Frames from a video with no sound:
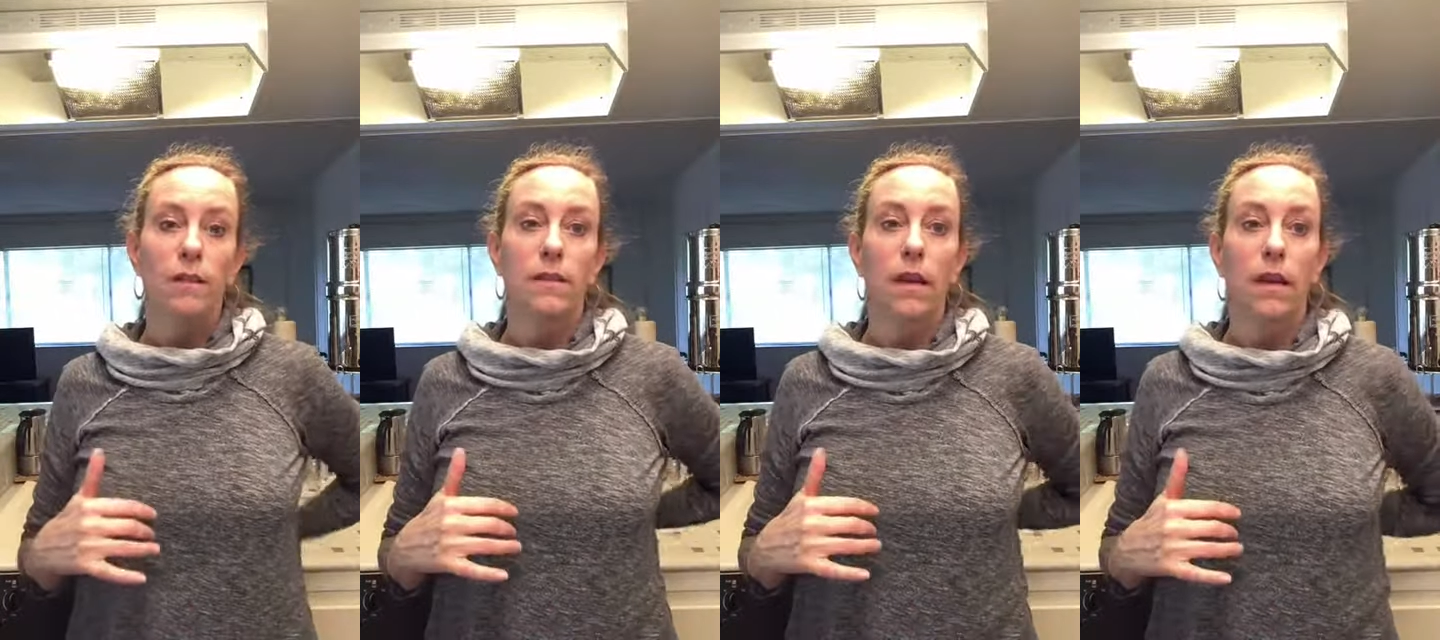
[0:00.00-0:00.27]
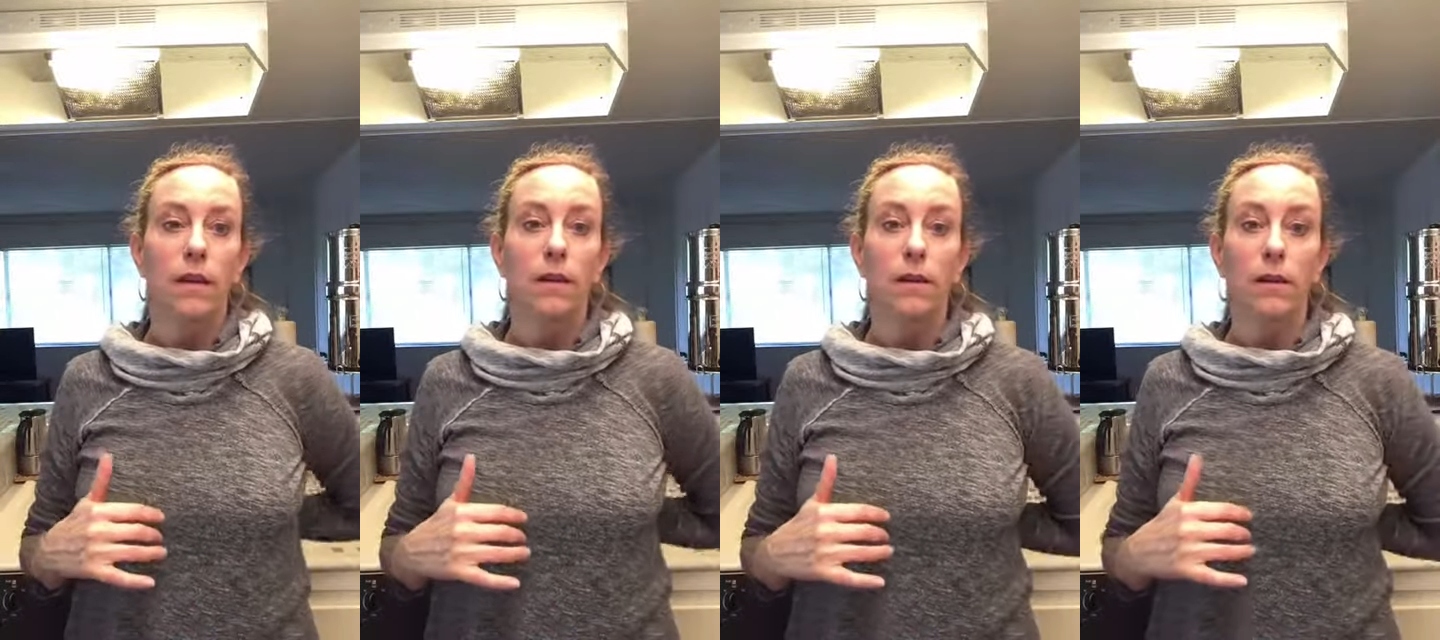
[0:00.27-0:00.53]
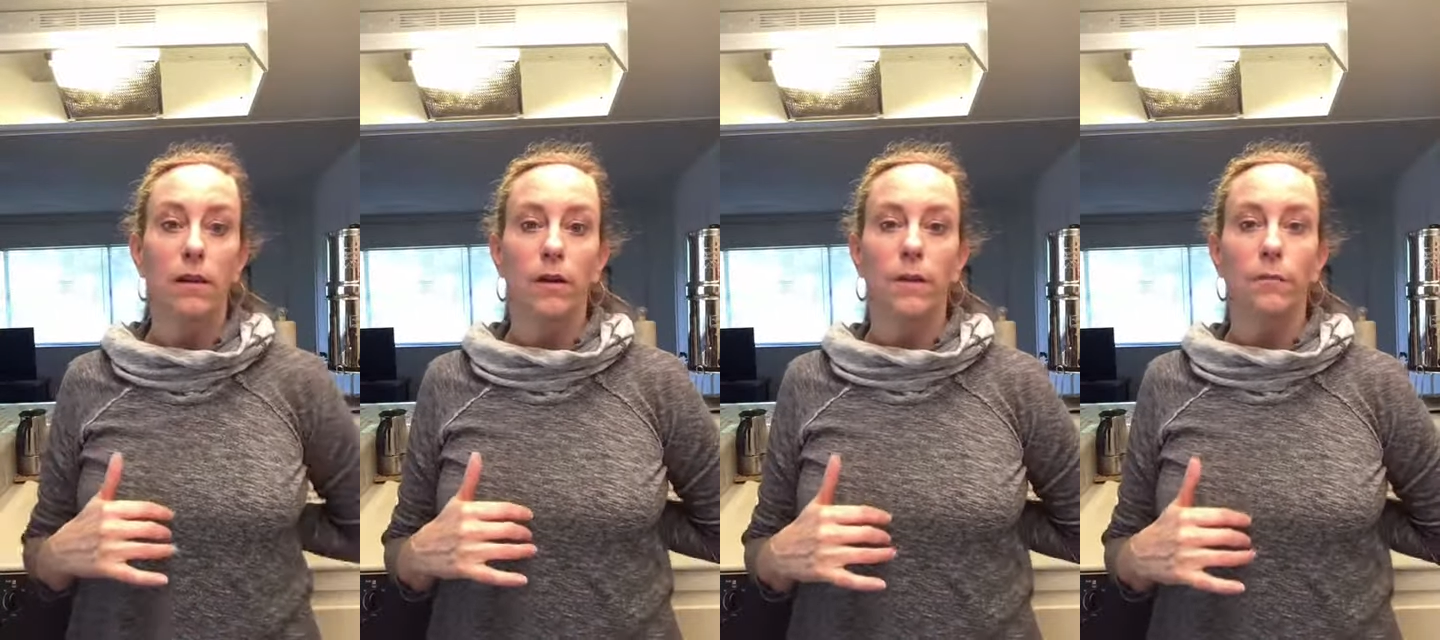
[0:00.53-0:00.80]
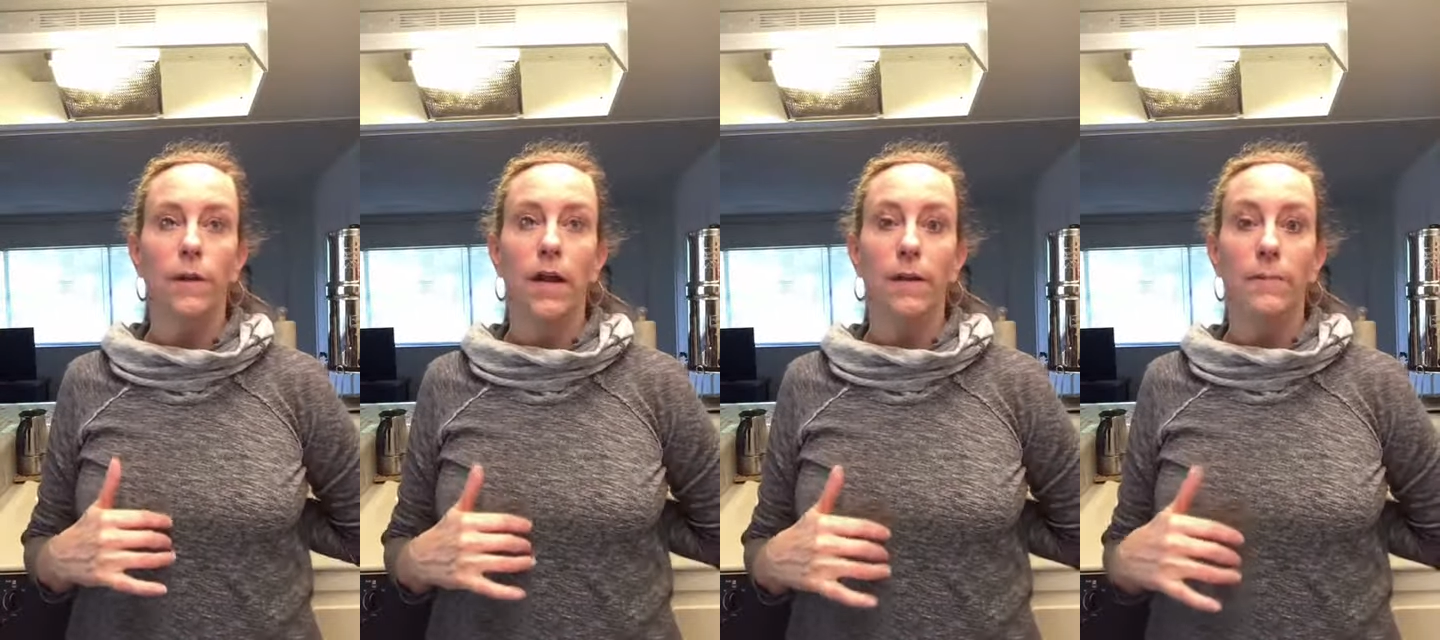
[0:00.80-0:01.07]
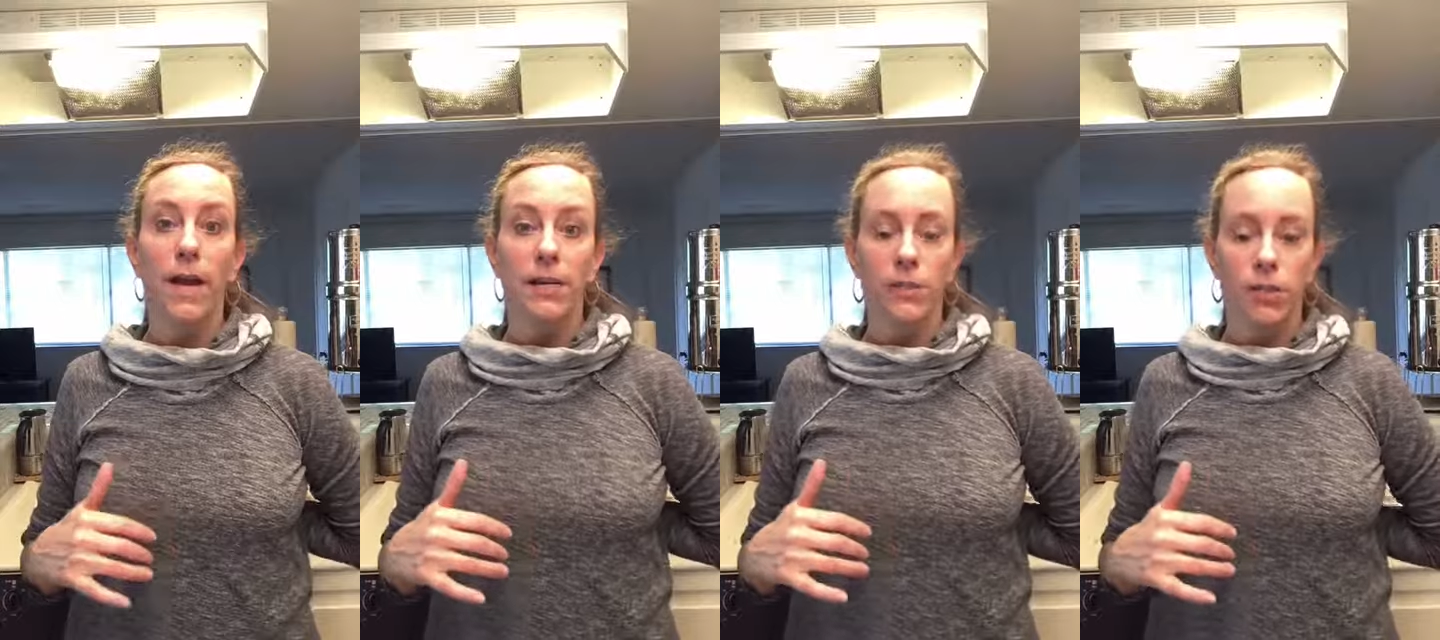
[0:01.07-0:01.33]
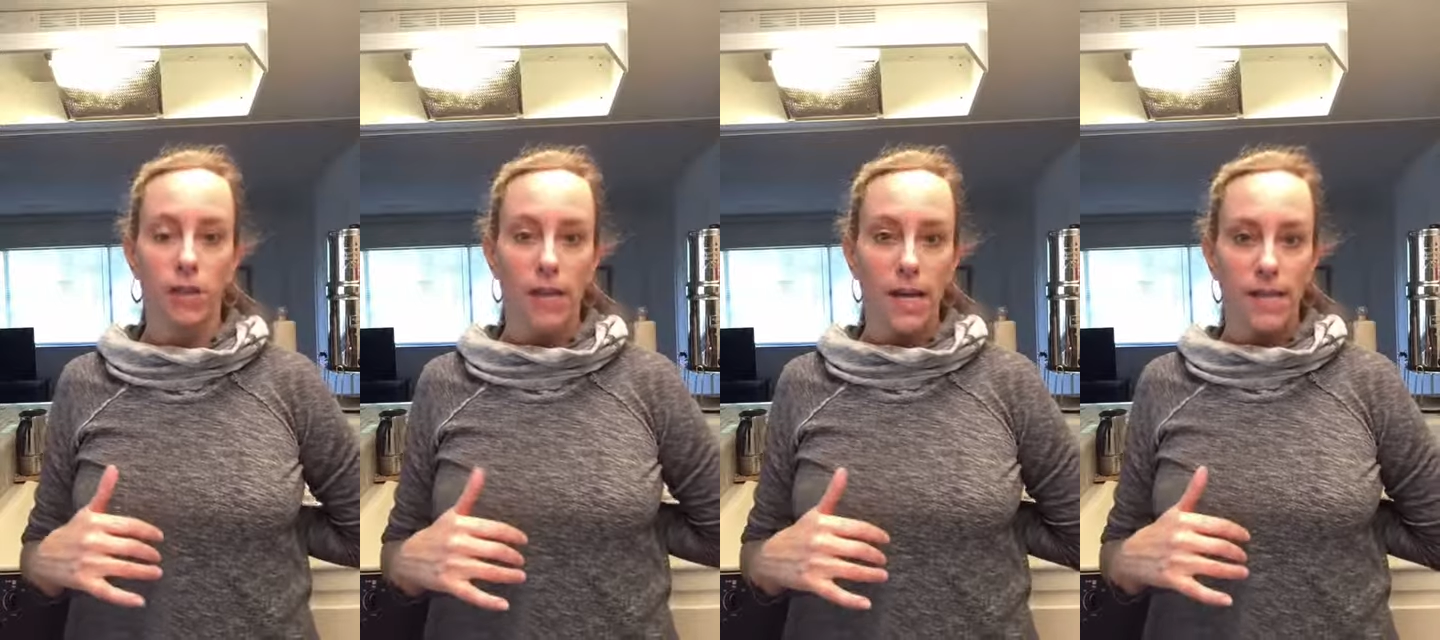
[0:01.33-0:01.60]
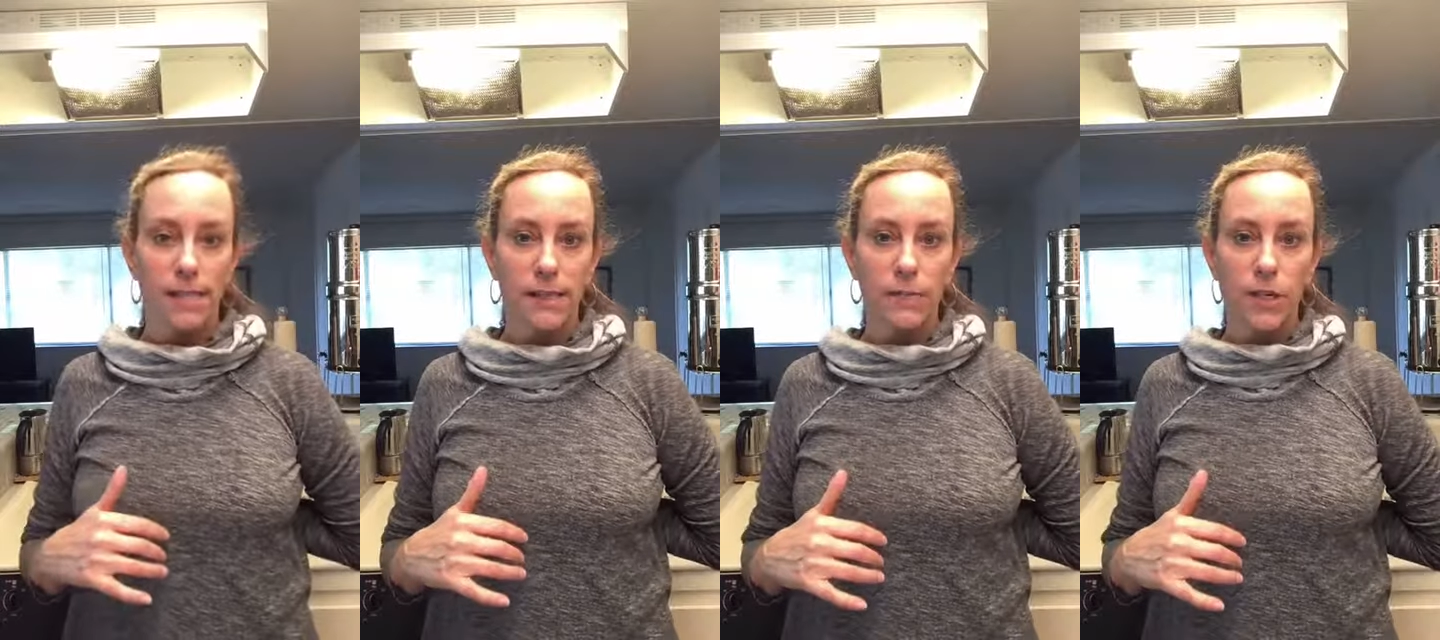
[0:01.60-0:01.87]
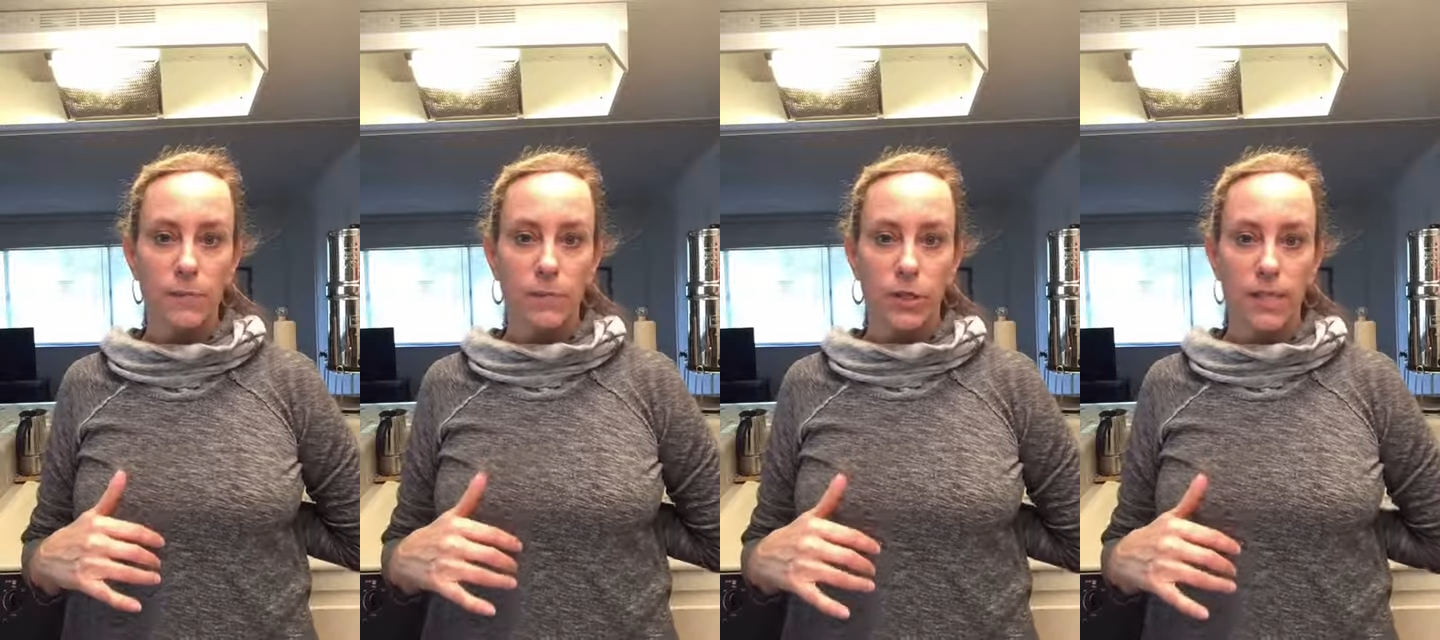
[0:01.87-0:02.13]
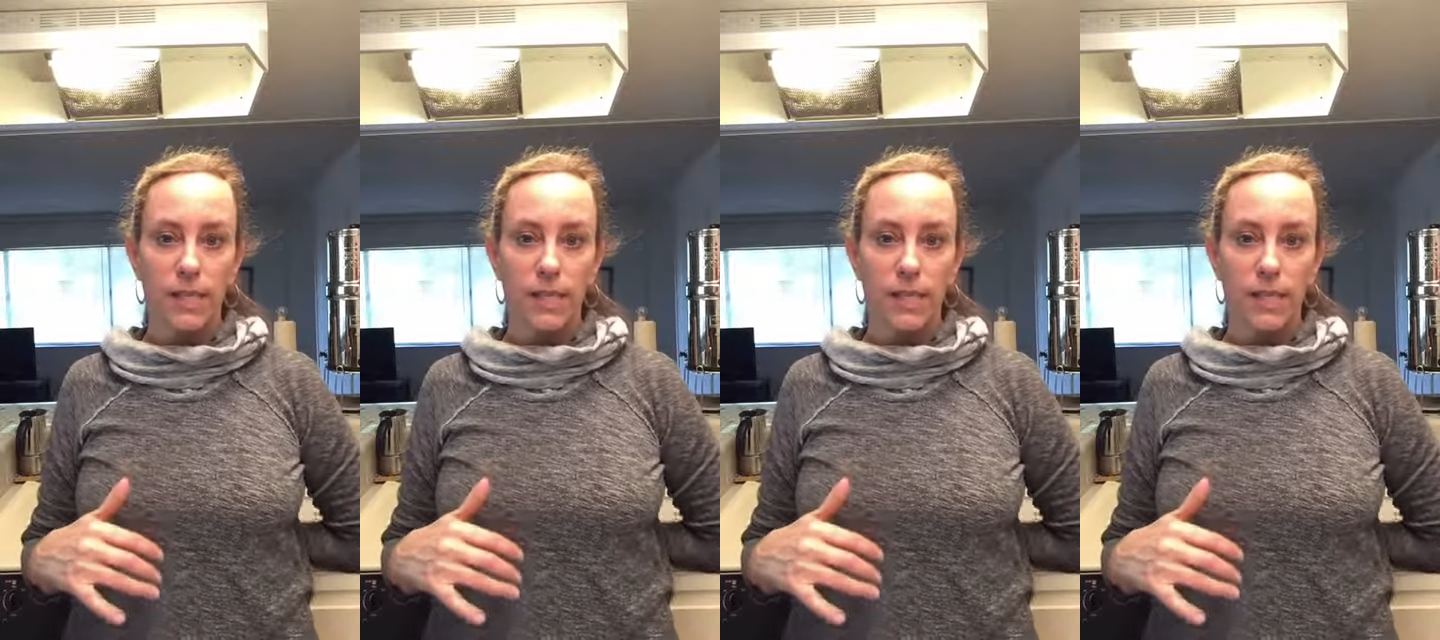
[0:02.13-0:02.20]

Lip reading: my masterclass I'm going to put